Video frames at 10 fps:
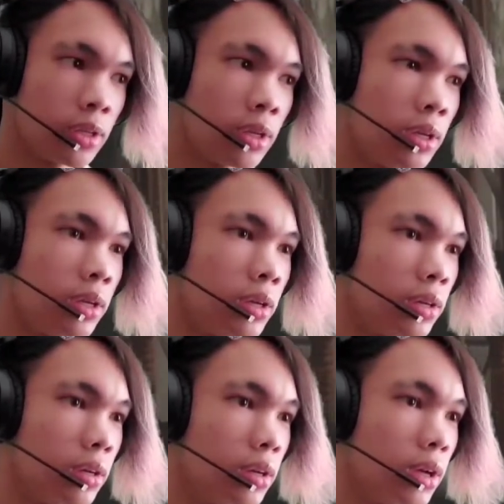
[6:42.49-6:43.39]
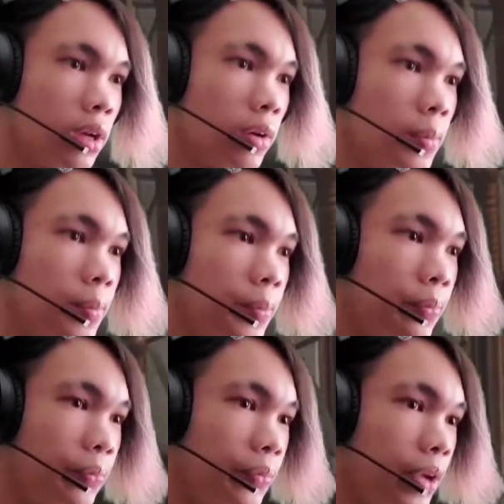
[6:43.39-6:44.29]
Wait here. I'll check on the
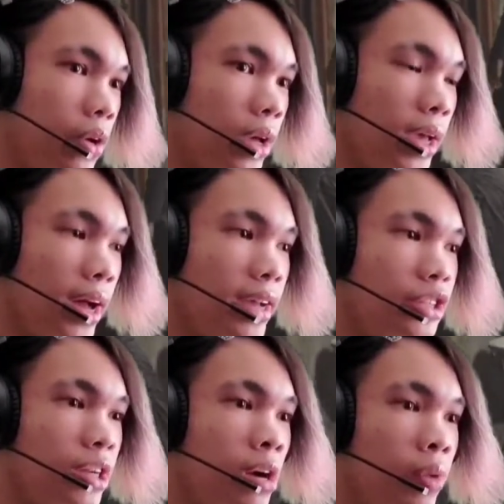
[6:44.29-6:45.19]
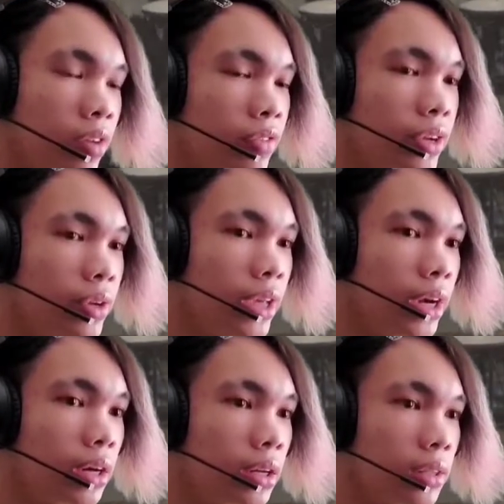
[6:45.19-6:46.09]
others. Okay, I shall wait for you
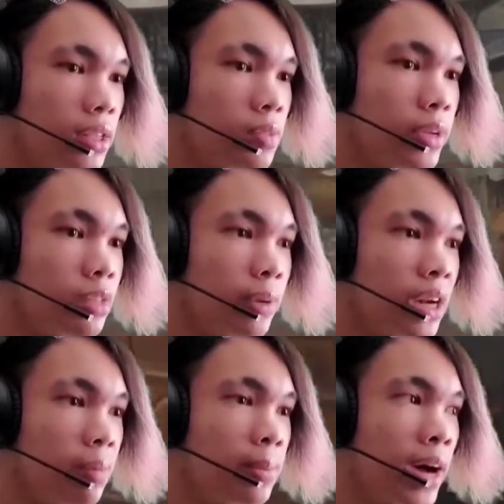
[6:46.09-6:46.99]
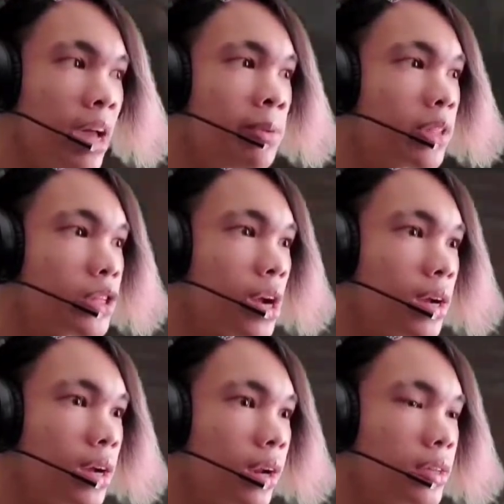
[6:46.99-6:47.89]
here. This bitch better not be behind me with a
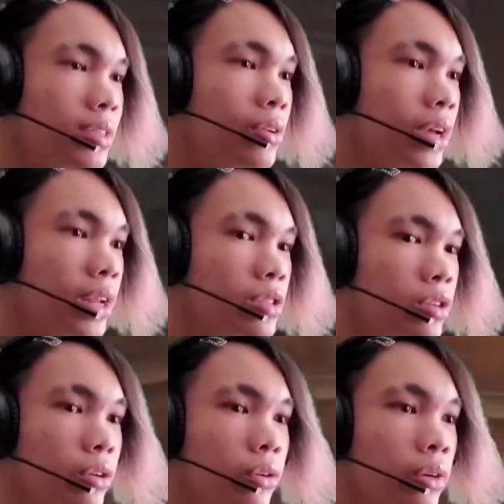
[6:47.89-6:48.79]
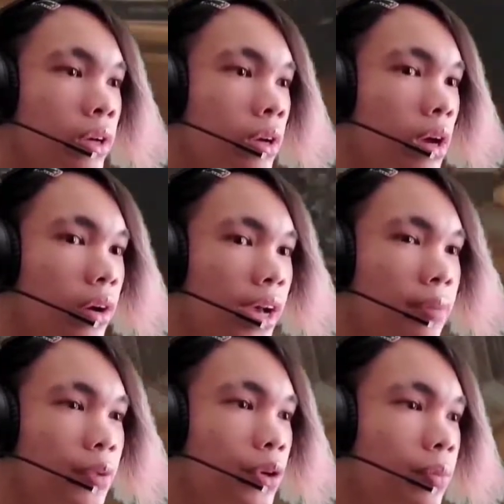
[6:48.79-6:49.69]
shotgun because he gonna get it too.
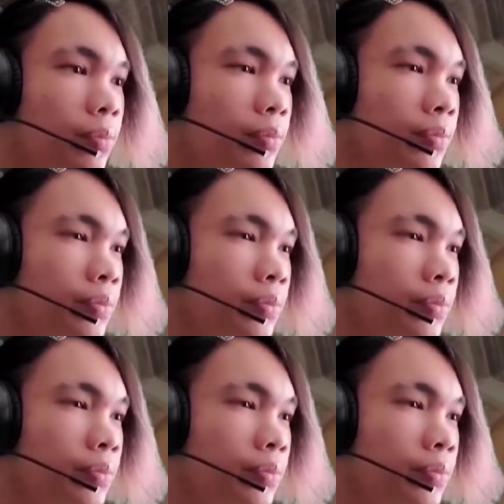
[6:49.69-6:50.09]
Okay, cool.